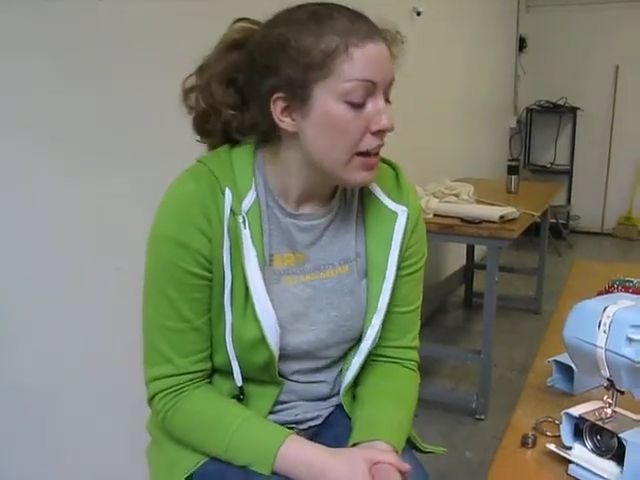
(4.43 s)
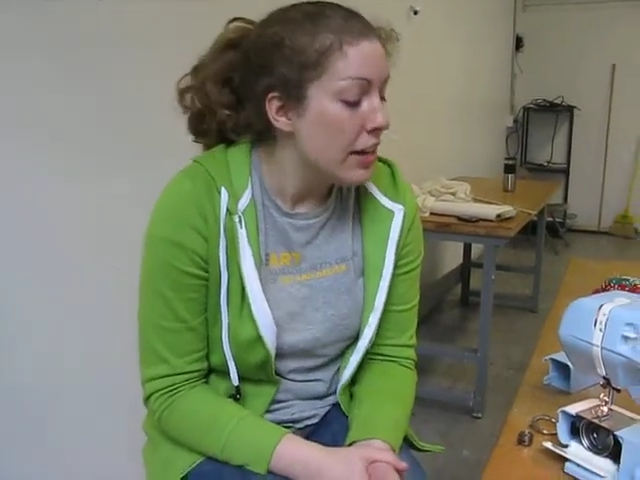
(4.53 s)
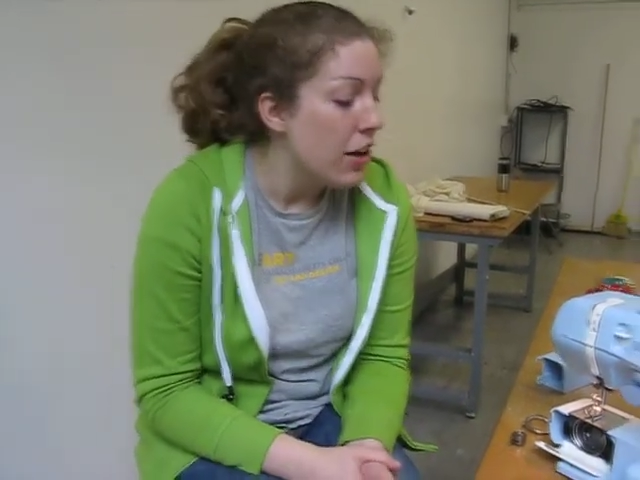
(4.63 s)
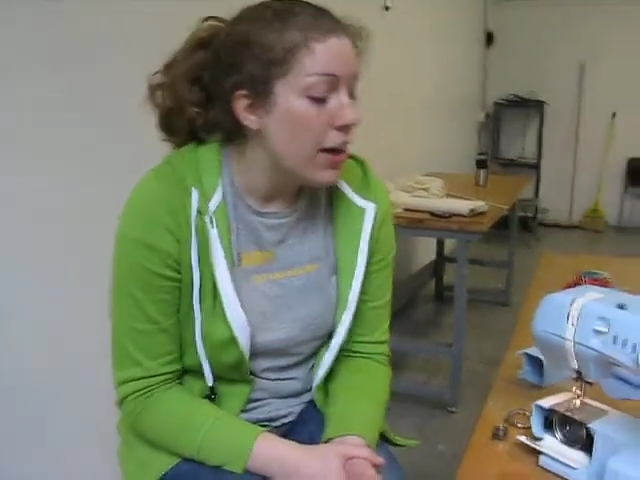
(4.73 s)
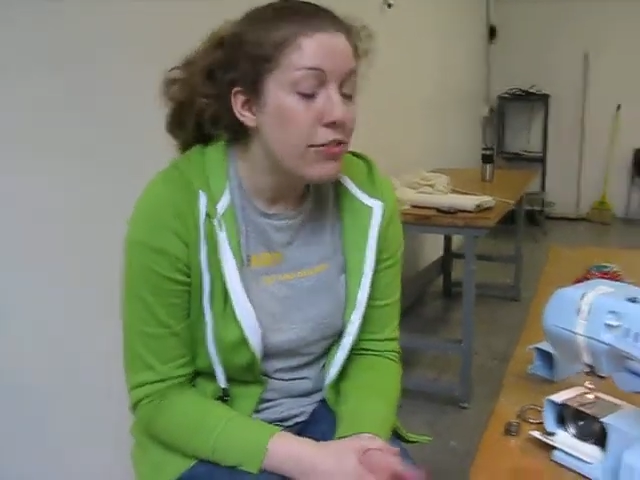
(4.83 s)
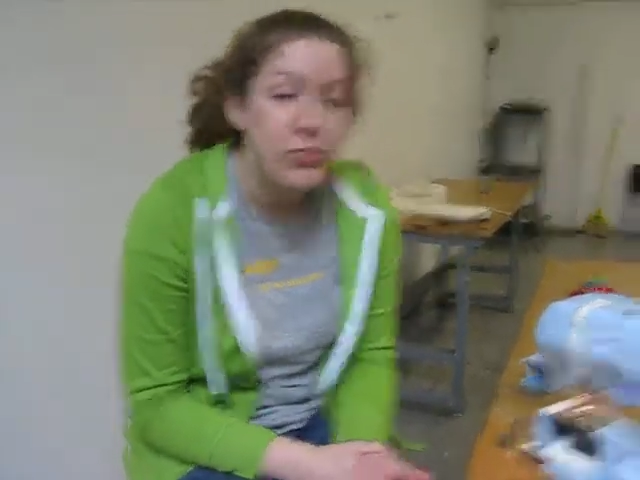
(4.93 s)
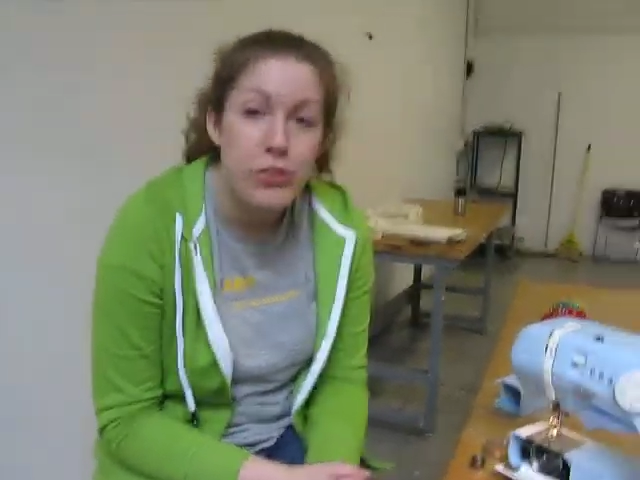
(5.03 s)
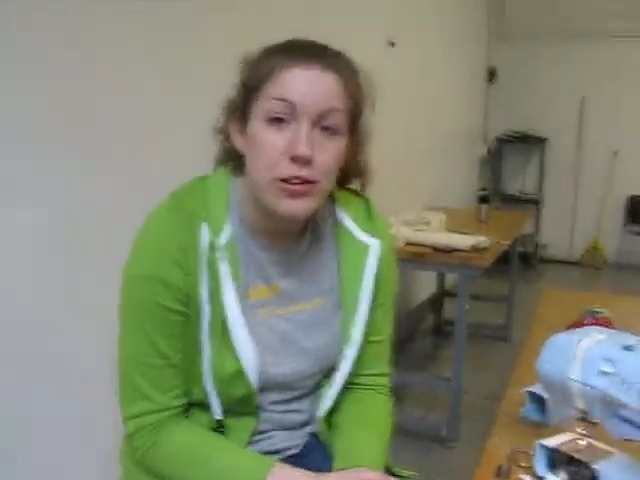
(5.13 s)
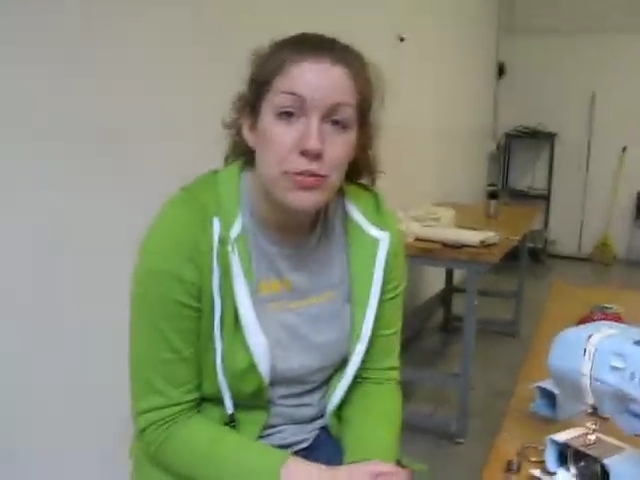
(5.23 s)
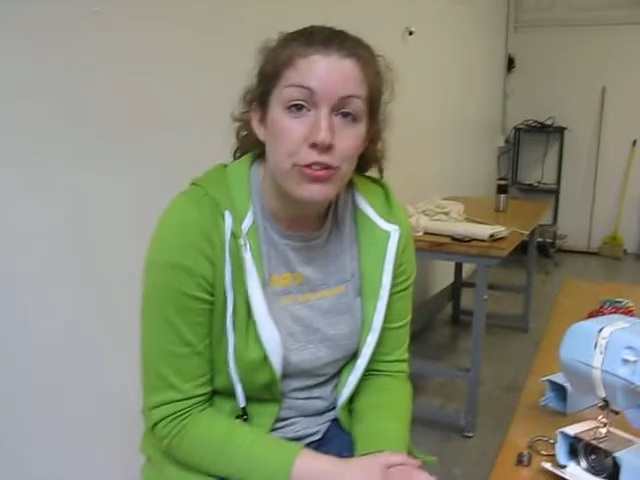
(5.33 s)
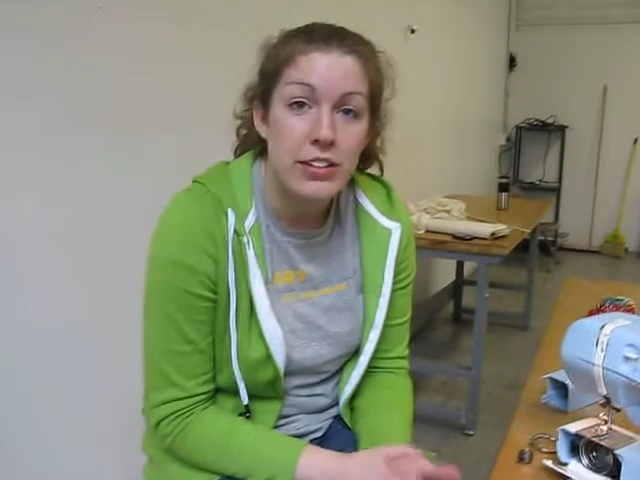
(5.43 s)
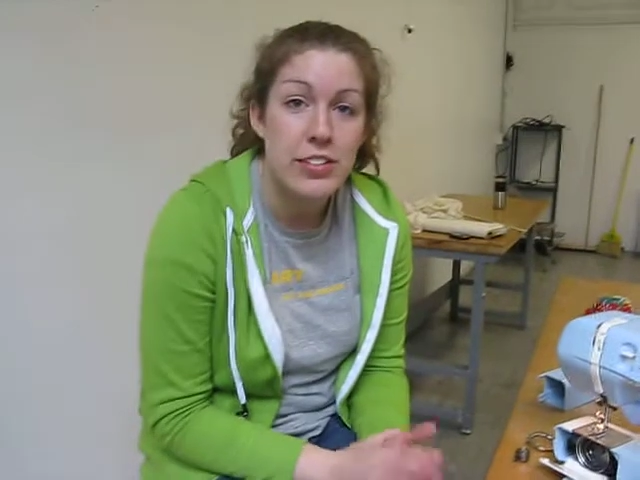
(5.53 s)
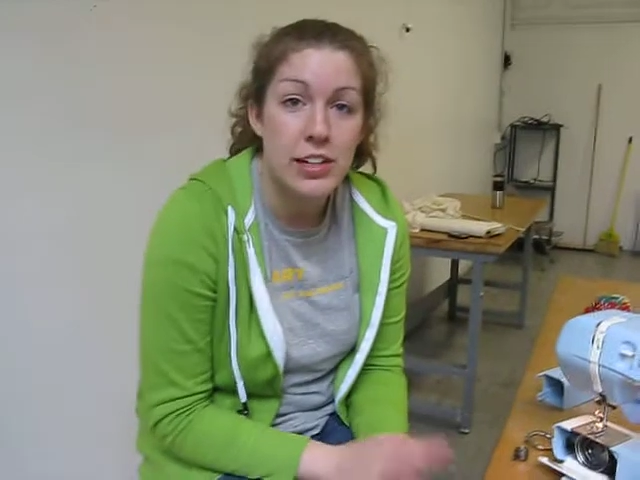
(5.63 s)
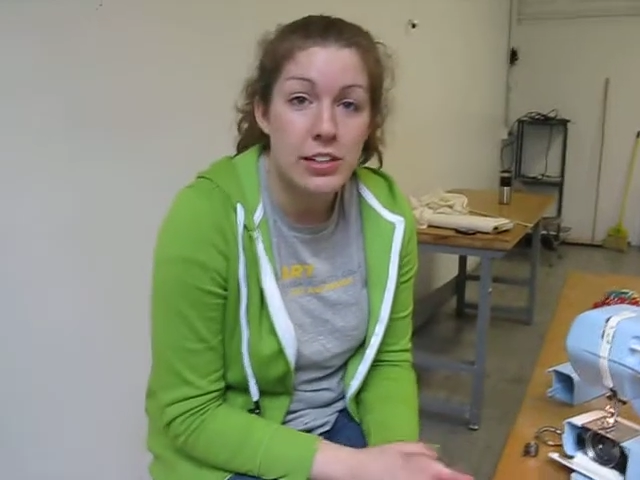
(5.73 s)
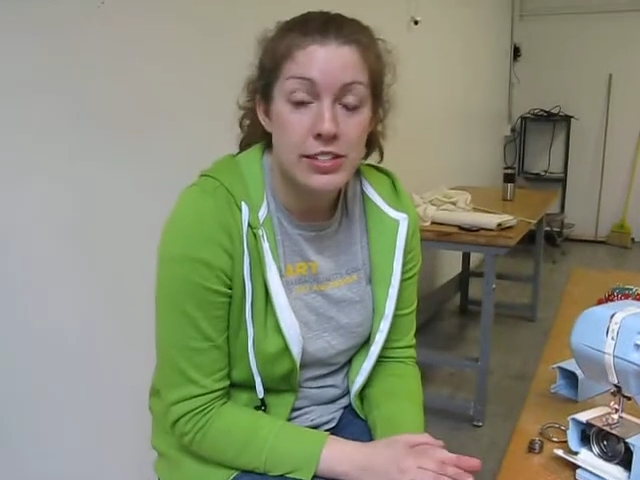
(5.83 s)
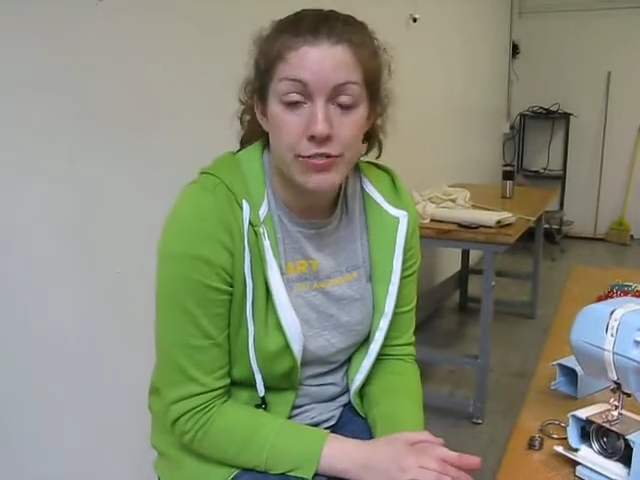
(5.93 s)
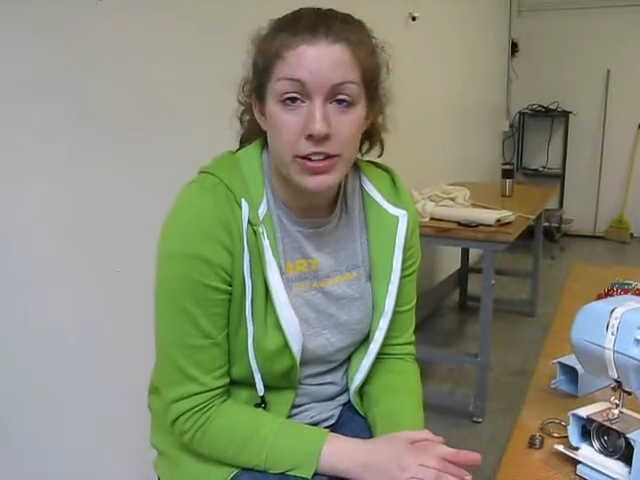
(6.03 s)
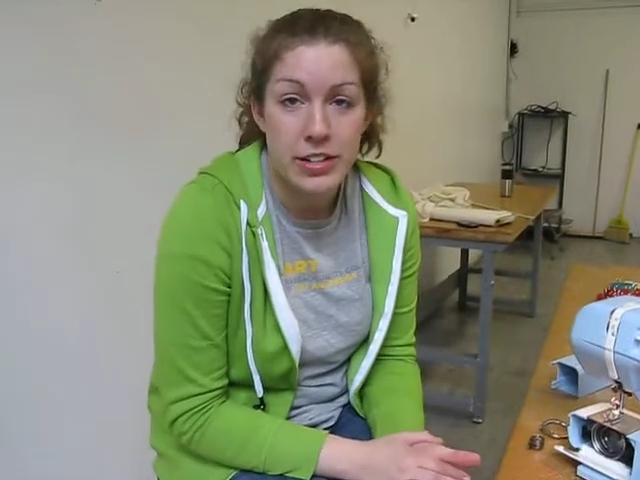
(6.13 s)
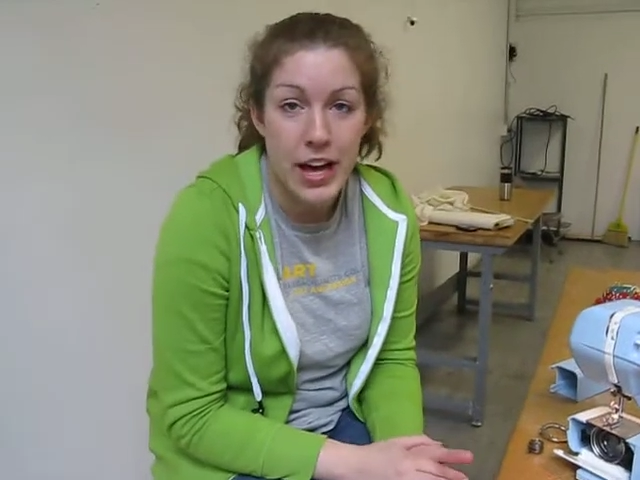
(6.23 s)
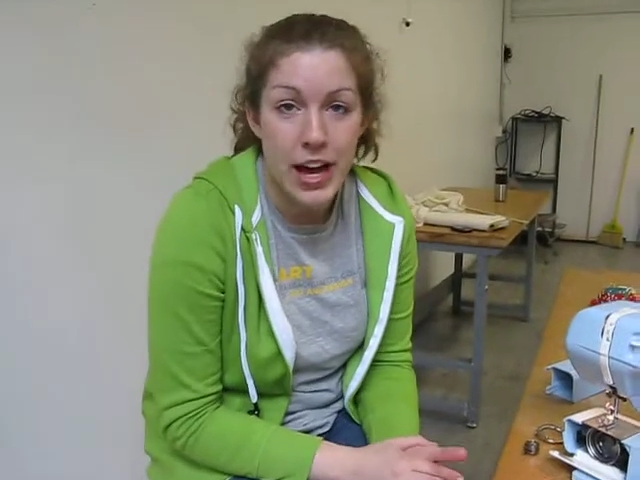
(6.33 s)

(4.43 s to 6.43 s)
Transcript: Now, every sewing machine is a little different.